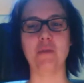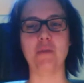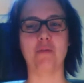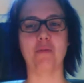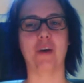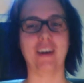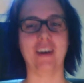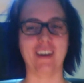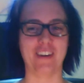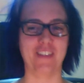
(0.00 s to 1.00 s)
point
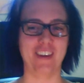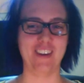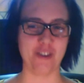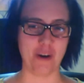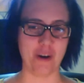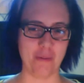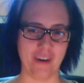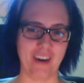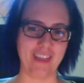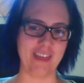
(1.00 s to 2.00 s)
of this drama at
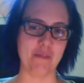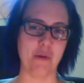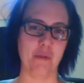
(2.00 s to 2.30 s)
the moment.